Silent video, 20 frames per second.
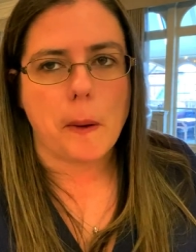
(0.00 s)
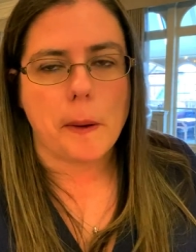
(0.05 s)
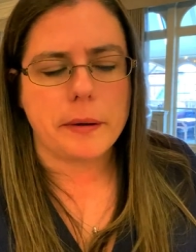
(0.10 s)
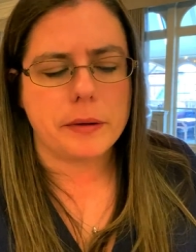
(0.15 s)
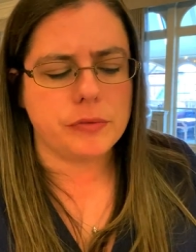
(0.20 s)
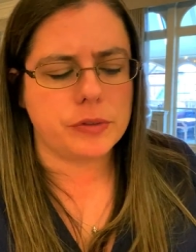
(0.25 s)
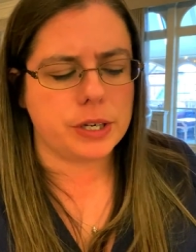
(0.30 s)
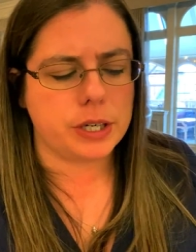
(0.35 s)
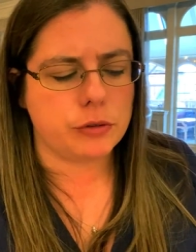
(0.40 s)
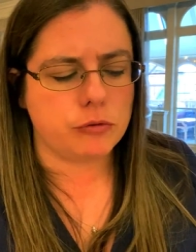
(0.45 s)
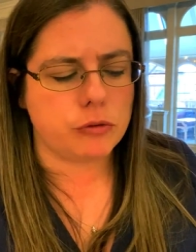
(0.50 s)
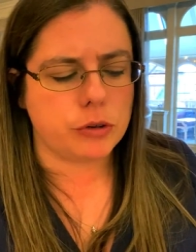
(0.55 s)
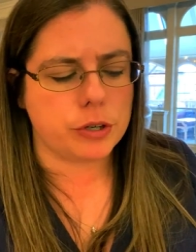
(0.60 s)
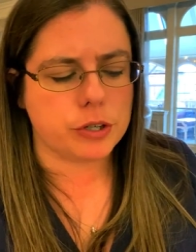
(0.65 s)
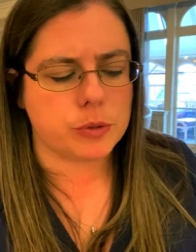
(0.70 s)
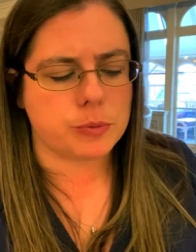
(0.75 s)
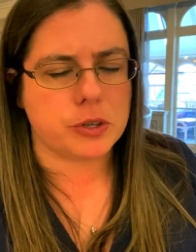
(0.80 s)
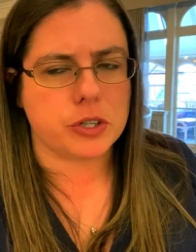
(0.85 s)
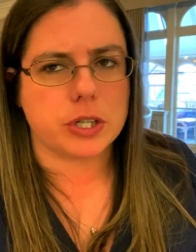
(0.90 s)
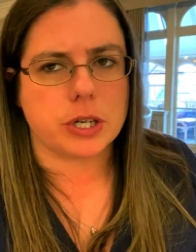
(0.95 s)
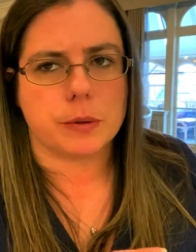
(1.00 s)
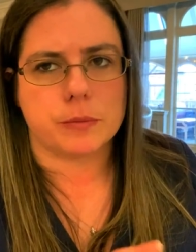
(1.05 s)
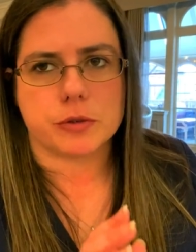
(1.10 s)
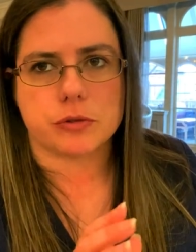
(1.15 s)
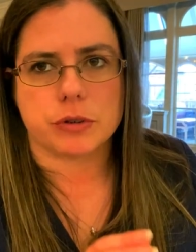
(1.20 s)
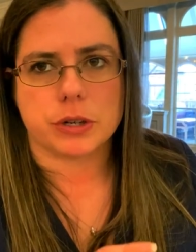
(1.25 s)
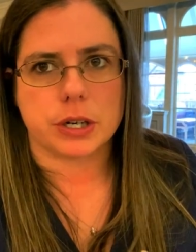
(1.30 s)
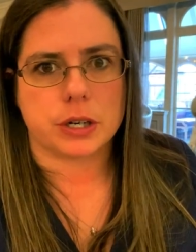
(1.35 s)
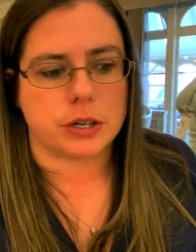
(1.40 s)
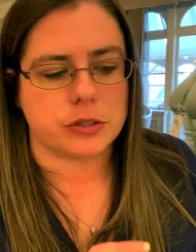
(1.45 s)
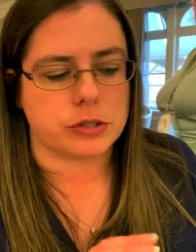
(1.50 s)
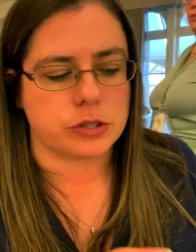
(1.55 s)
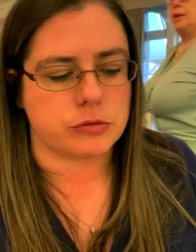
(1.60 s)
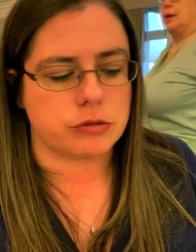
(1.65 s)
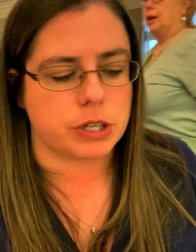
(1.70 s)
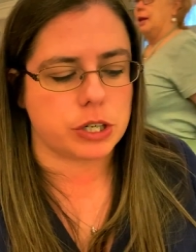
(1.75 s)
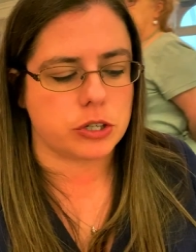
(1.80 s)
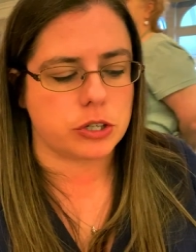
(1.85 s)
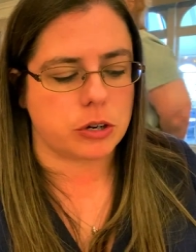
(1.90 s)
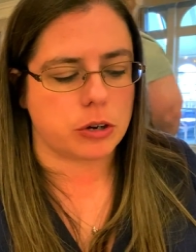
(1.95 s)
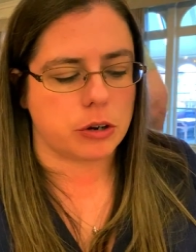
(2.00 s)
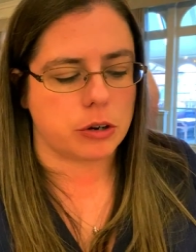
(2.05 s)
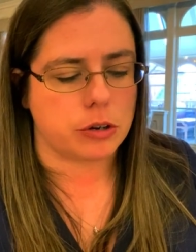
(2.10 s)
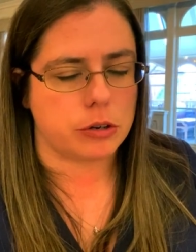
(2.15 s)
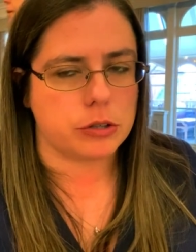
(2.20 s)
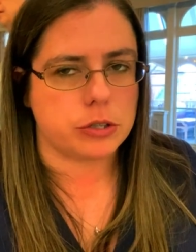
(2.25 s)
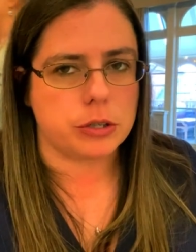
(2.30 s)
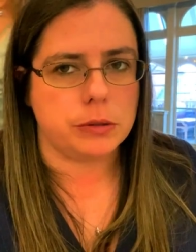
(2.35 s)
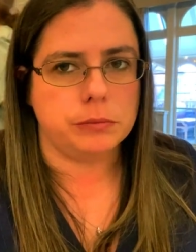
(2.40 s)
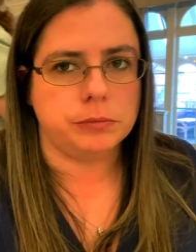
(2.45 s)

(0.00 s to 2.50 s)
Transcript: And the raspberry jam is really nice, it's really tart.